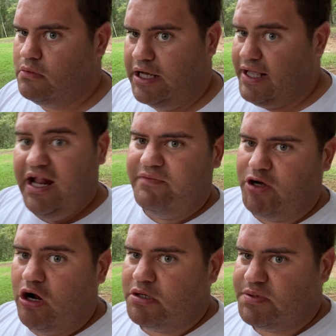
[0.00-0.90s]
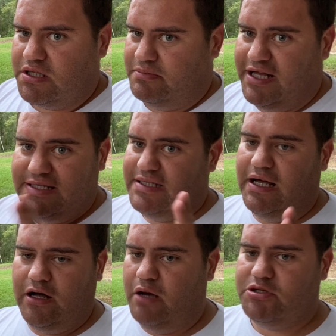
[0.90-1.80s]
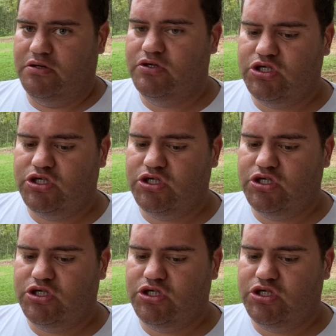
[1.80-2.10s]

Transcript: I got to have my garbage picked up. That's not optional.